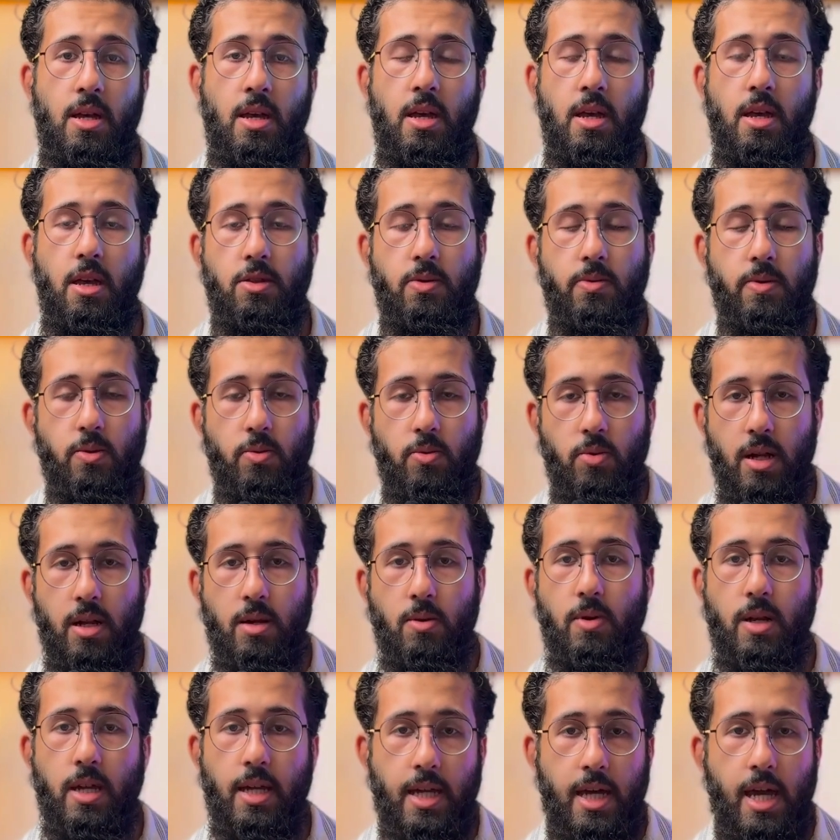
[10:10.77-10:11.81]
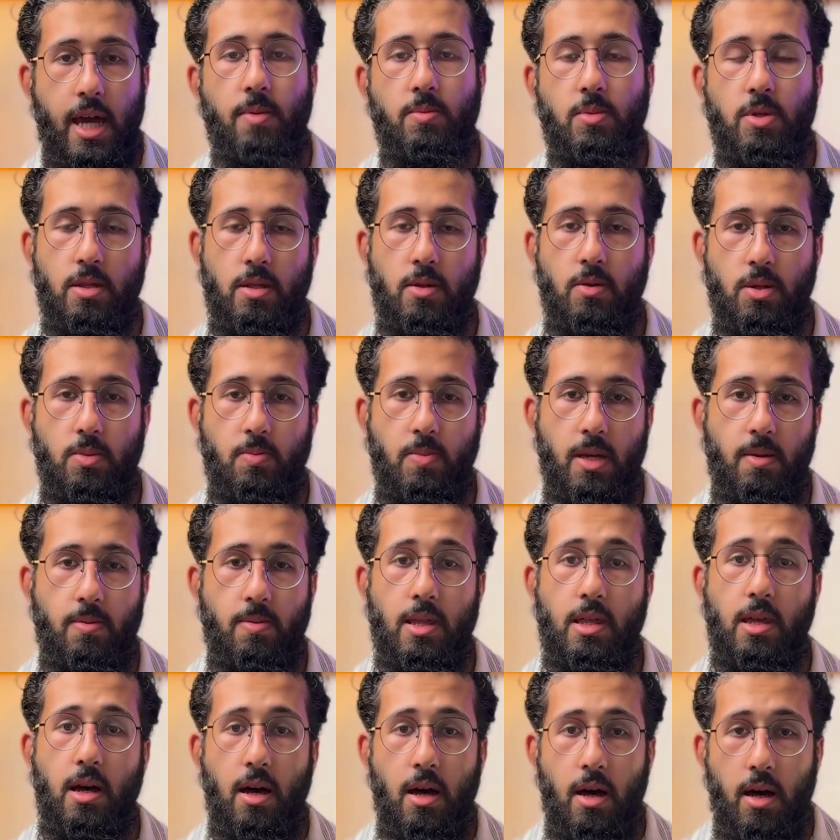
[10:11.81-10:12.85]
And so we really want to capture those people
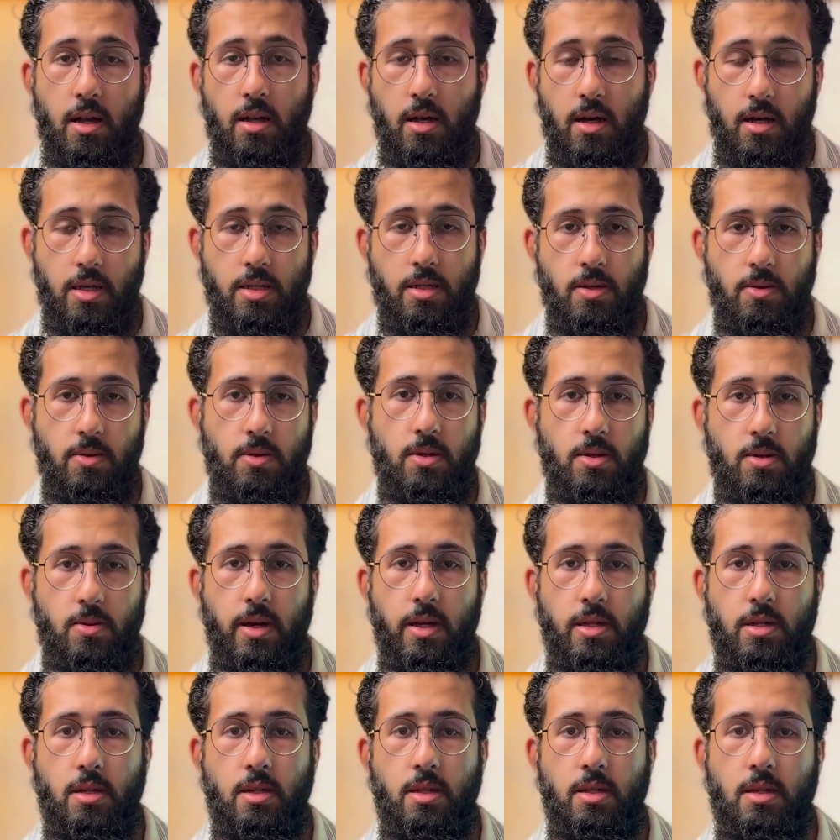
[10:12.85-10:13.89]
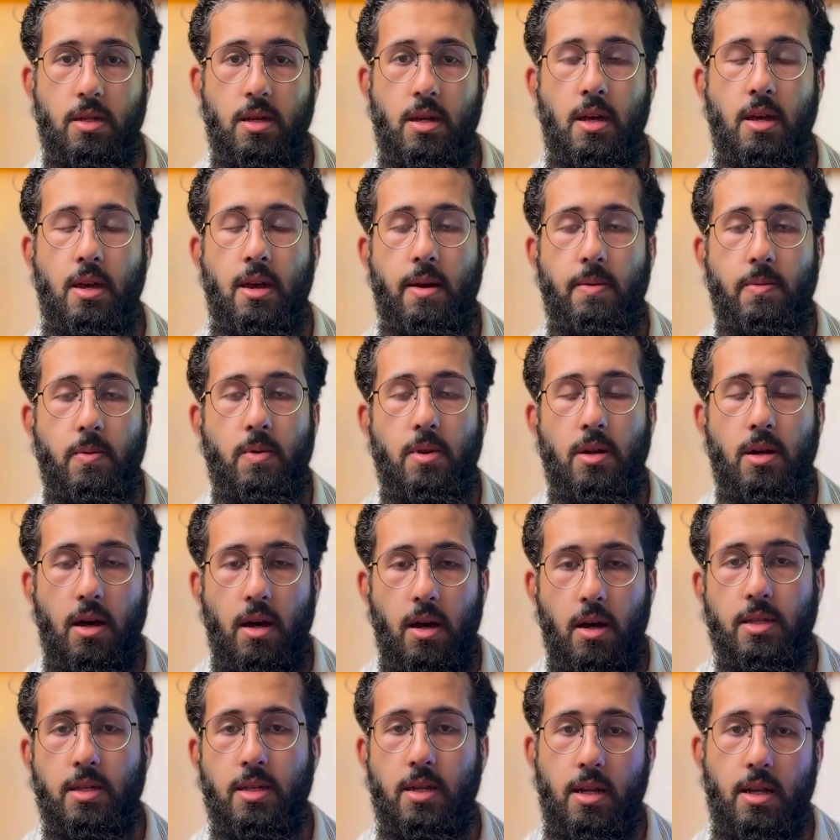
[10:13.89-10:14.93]
that aren't asking you those questions. And we want to
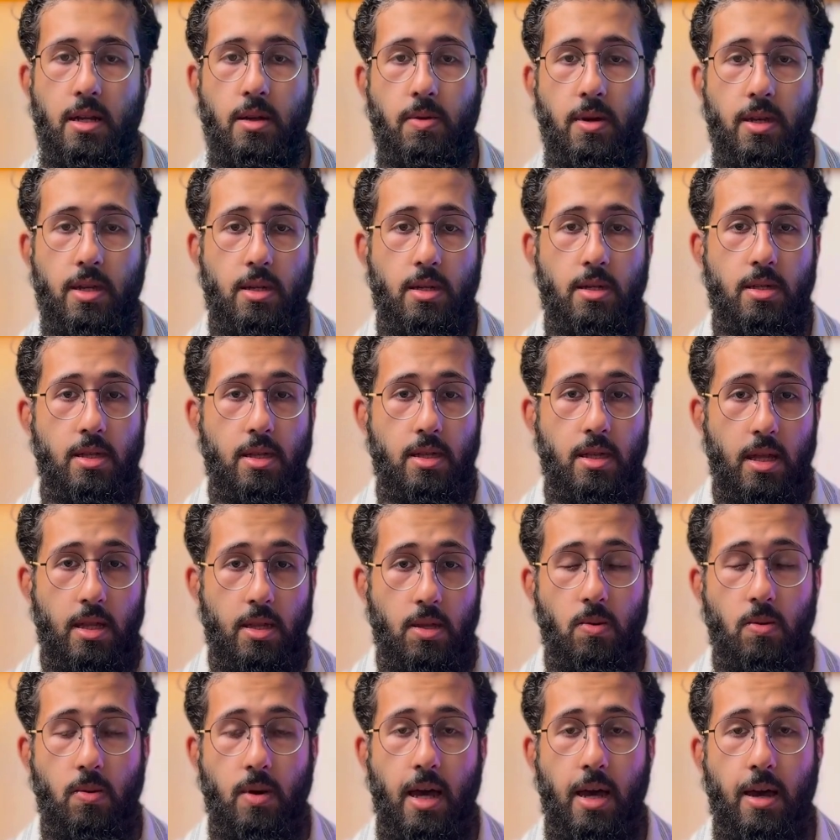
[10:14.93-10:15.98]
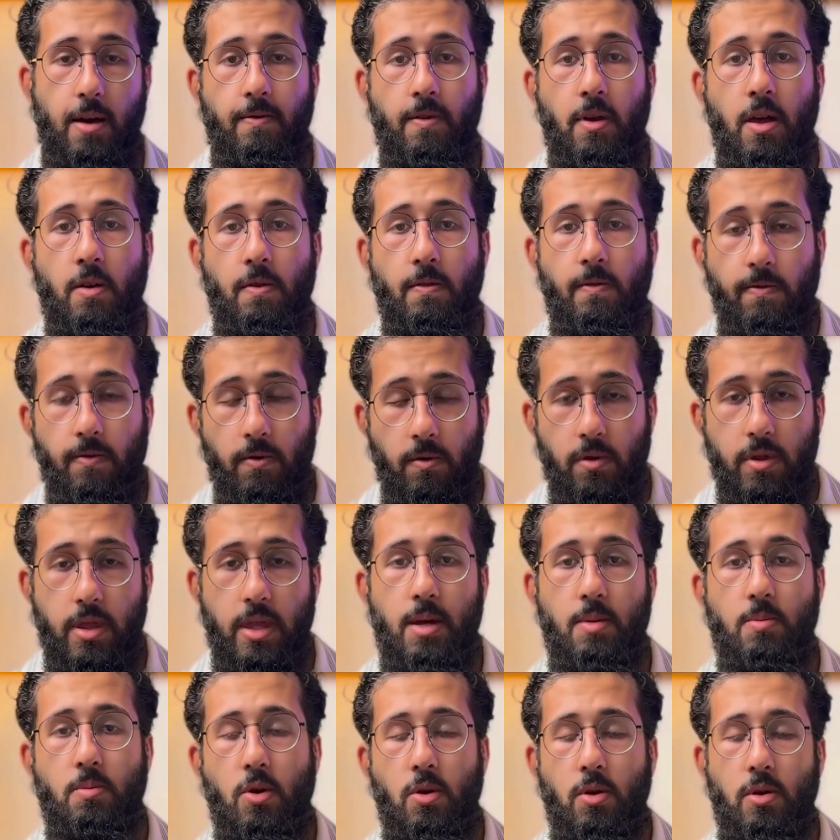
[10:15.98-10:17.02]
answer any questions that they do have for
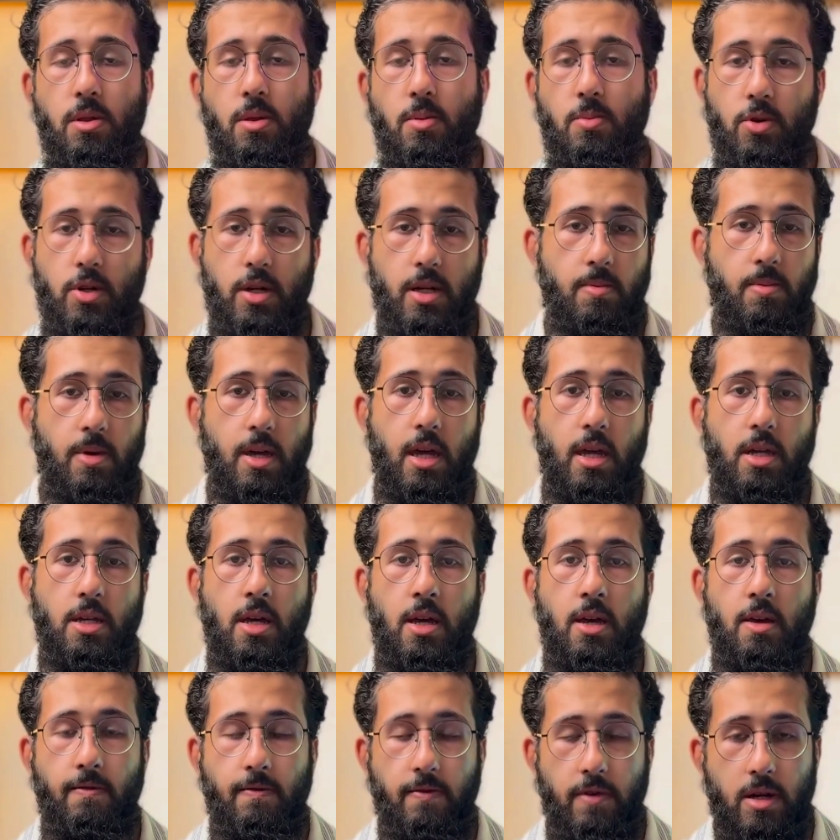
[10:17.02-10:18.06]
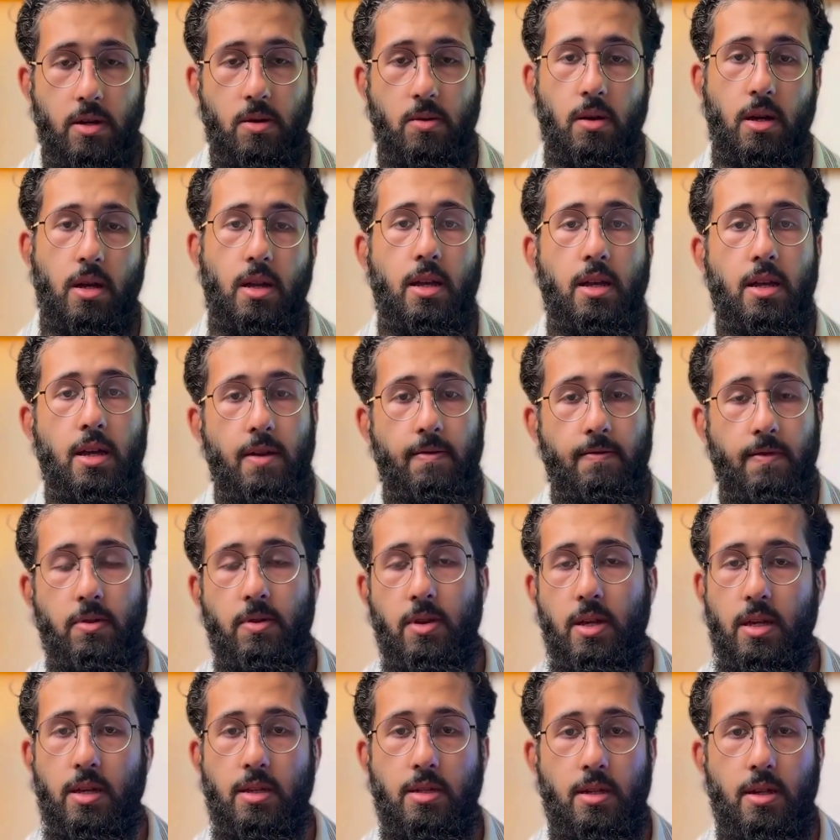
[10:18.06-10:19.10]
them on the product page very quickly and
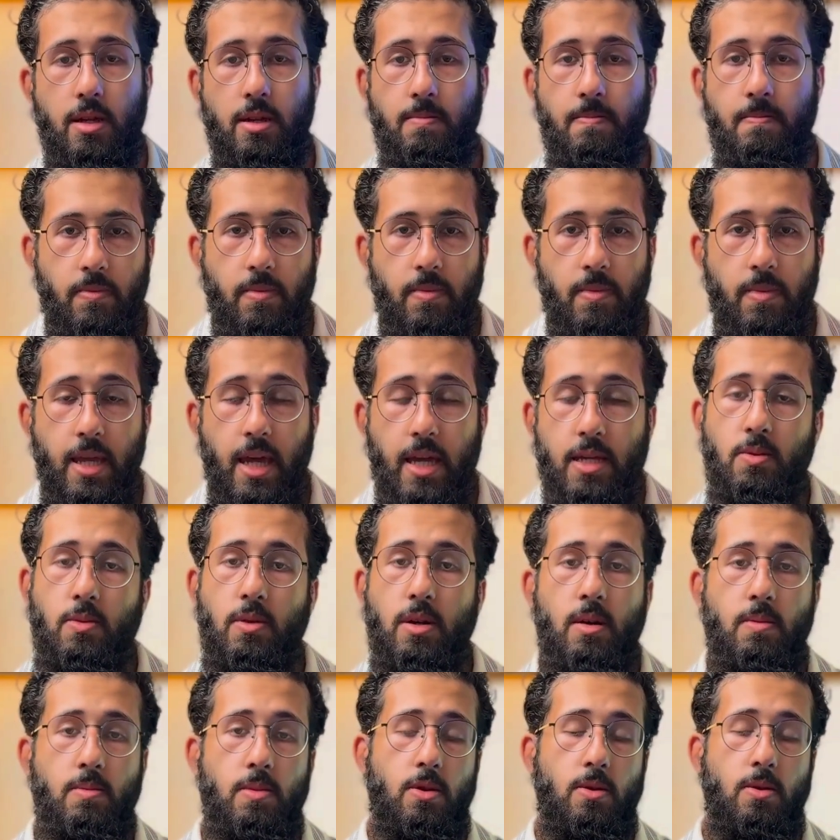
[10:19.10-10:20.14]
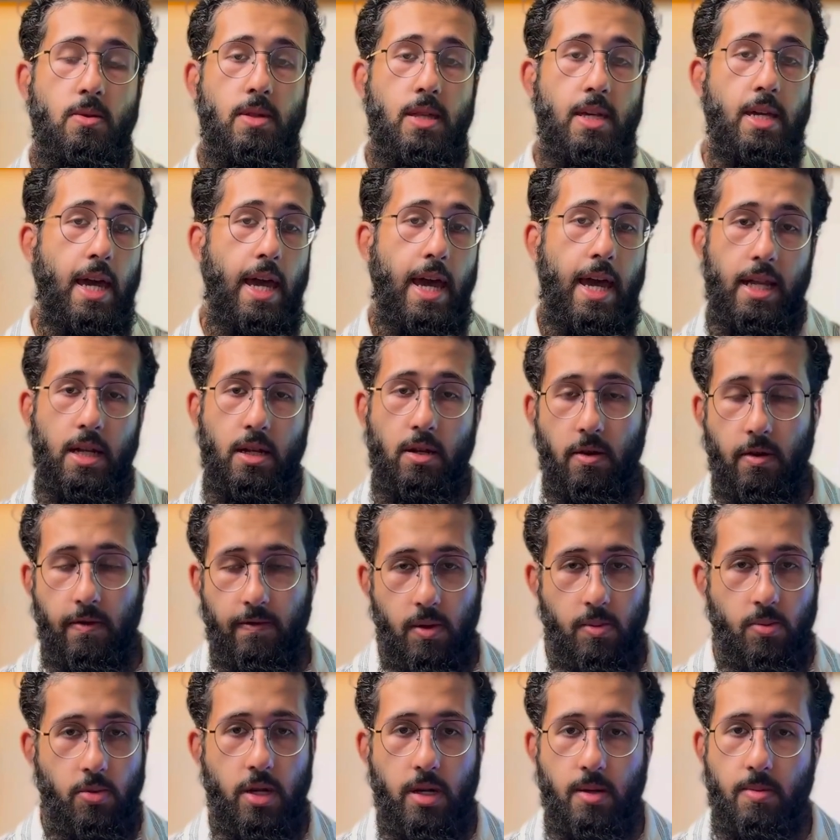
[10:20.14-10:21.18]
very easily. Next, we come to the end of
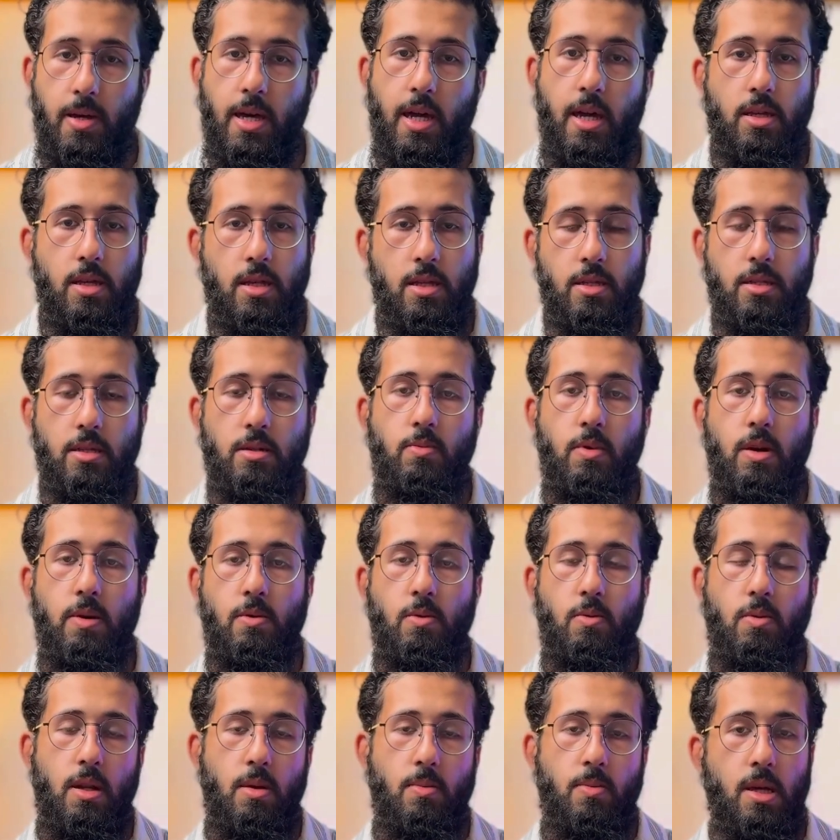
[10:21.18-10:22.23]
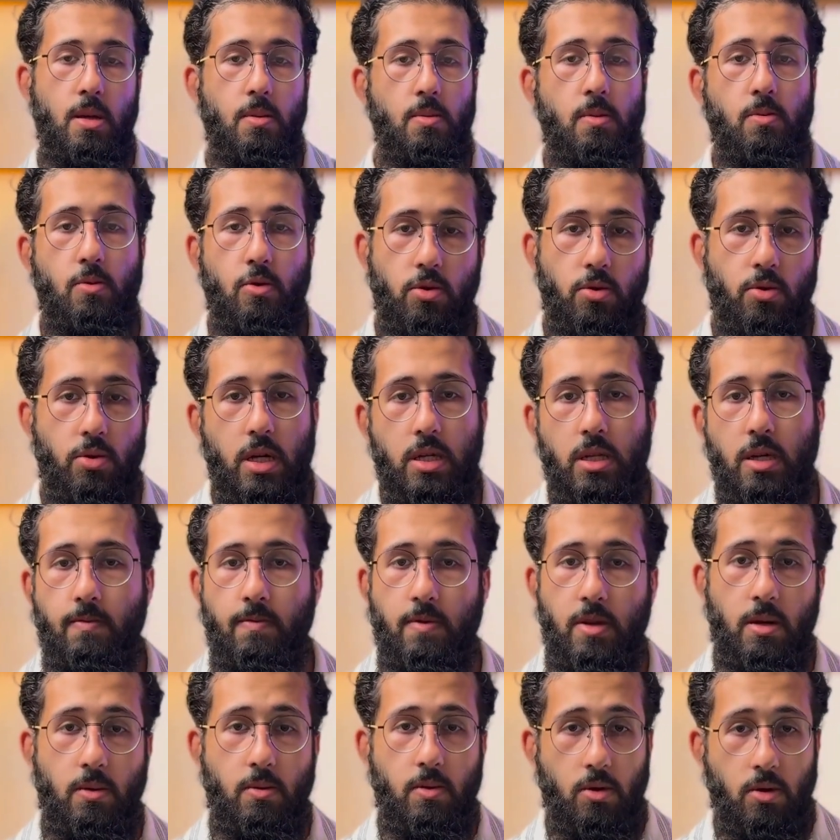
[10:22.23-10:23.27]
the product page, and this is where we want to be a bit more aggressive
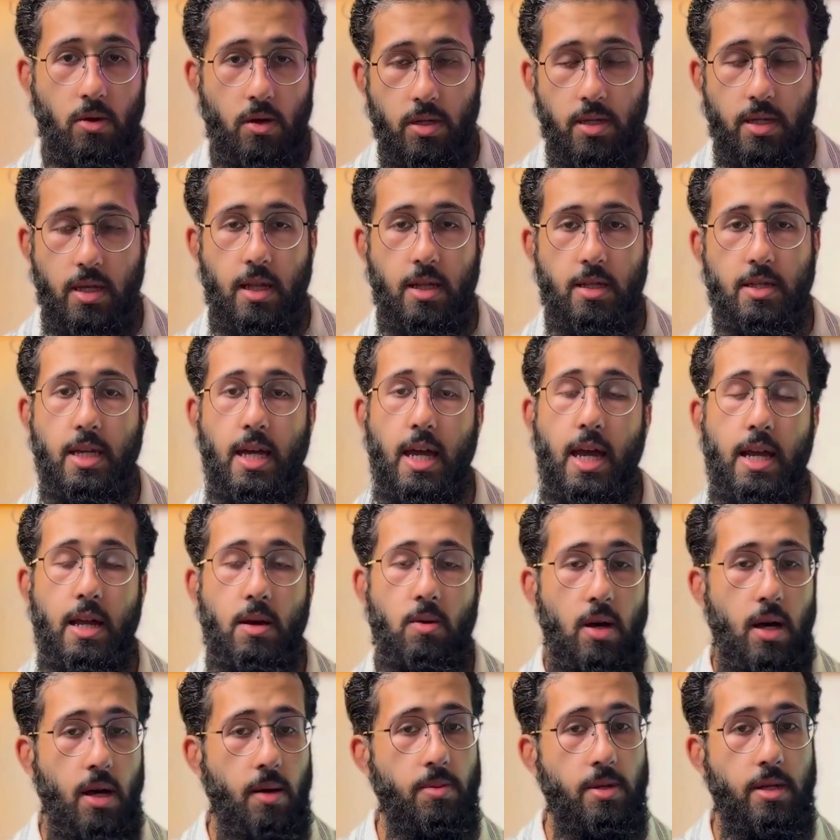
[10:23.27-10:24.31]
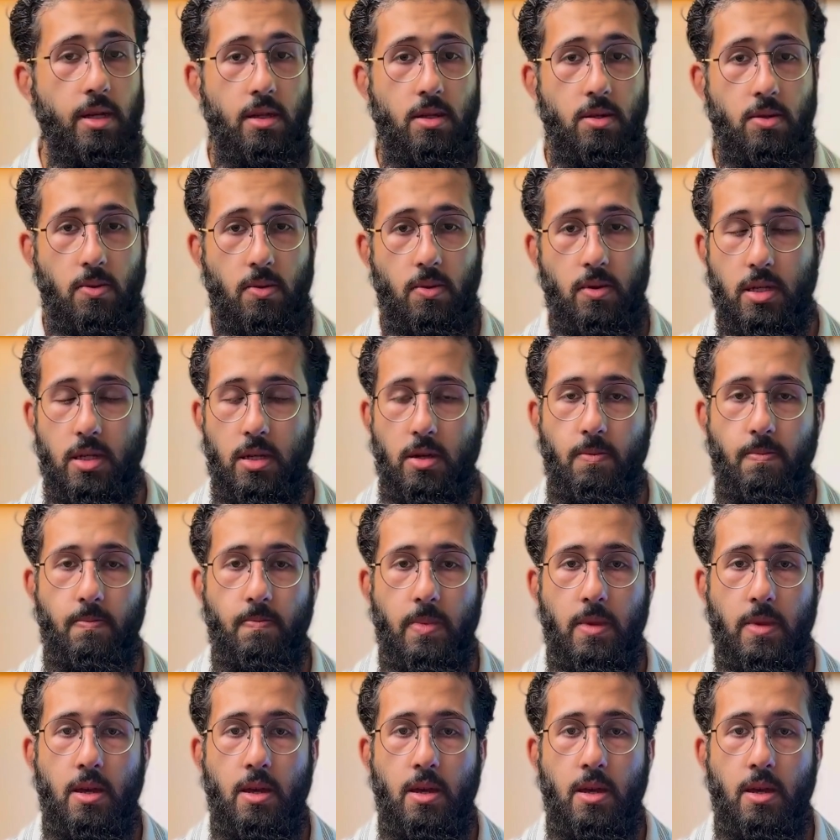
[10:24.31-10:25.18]
with our cross-sells and our upsells also.